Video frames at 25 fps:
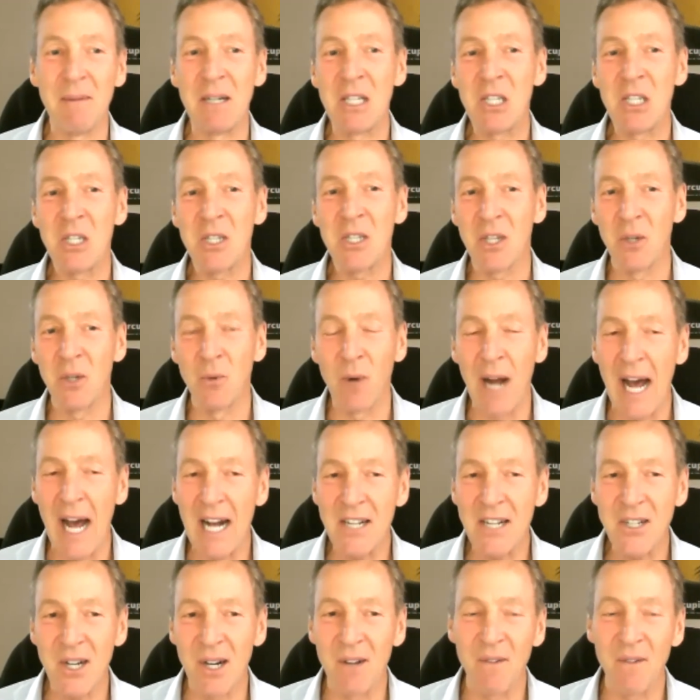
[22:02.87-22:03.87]
It's the
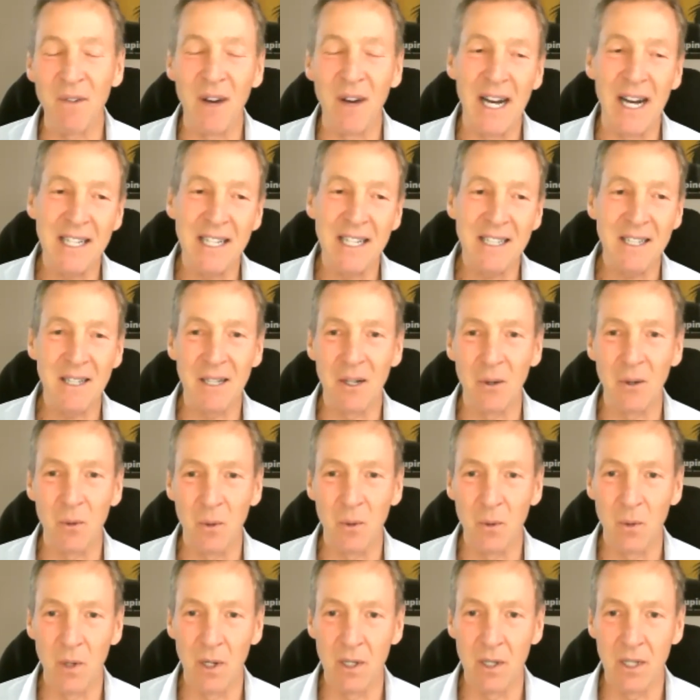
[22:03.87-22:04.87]
ratchet effect.
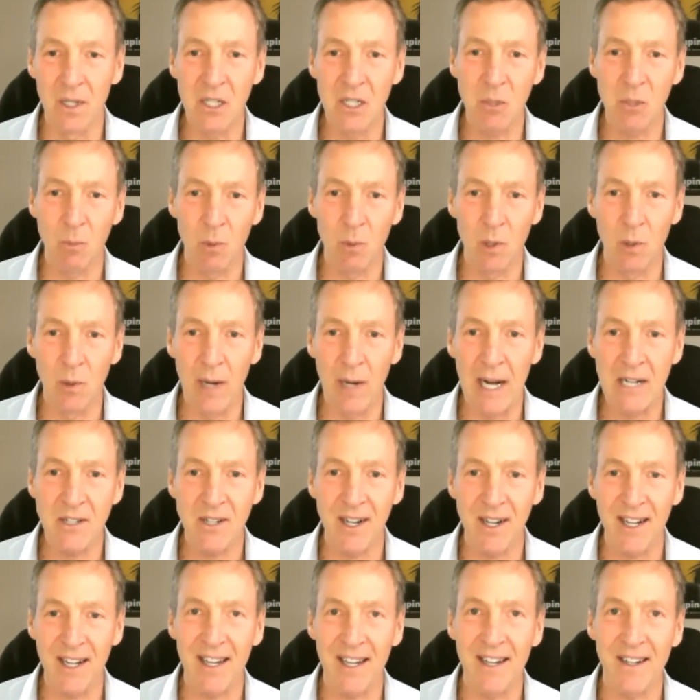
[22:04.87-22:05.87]
We're
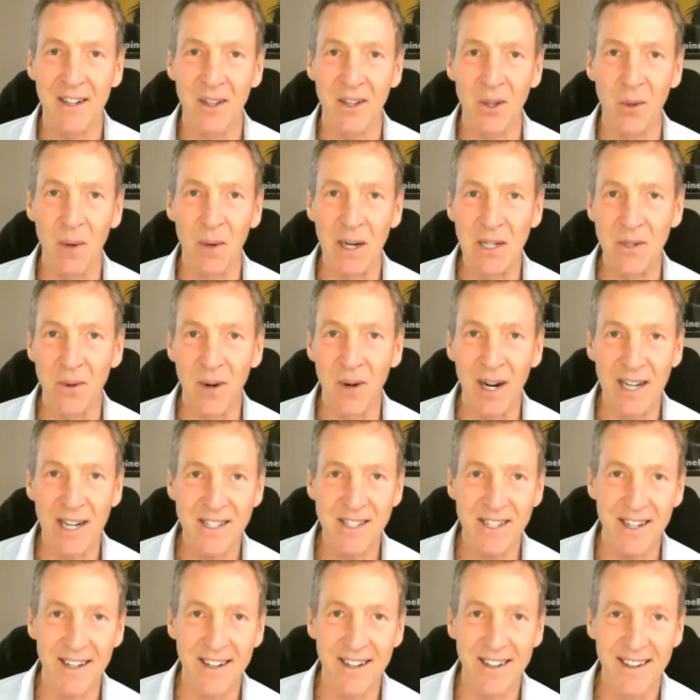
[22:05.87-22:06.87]
ratcheting it in the right
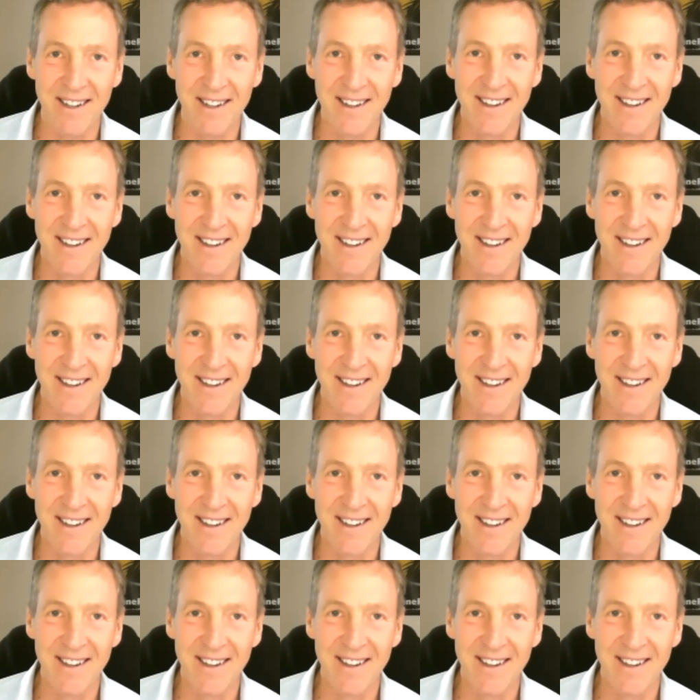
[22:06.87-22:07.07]
direction.